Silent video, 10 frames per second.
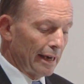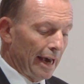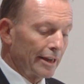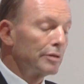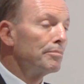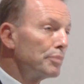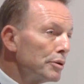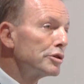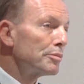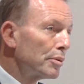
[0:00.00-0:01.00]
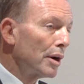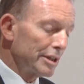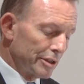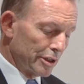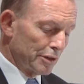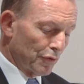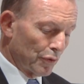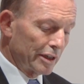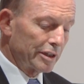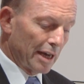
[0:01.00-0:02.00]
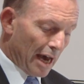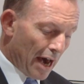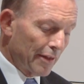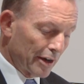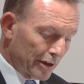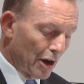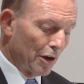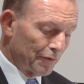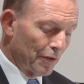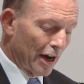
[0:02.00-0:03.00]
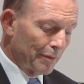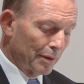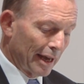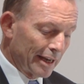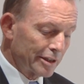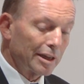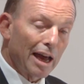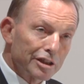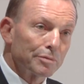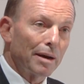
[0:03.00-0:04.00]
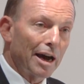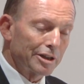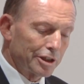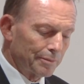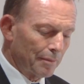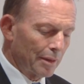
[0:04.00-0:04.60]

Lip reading: and to boost prices for its other coal-fired plants, last March,